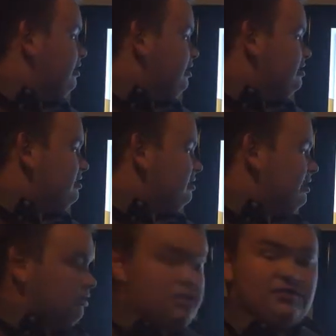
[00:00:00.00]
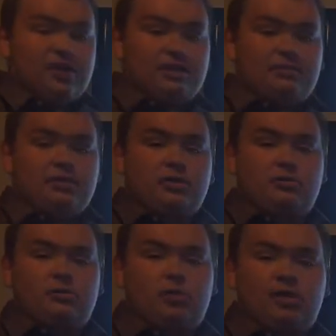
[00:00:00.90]
This looks very similar to
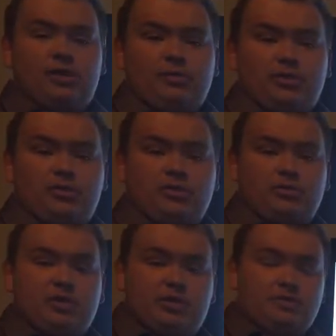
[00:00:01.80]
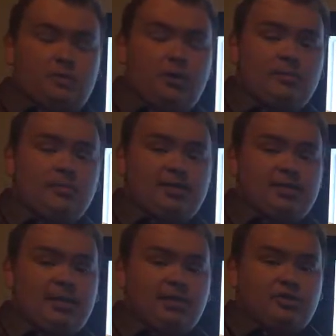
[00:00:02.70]
the one that we showed you in the DP1
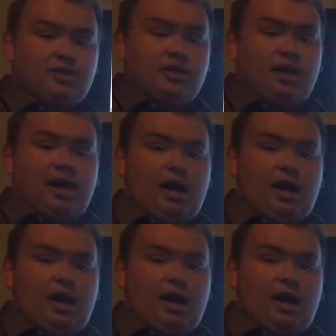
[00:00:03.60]
presentation.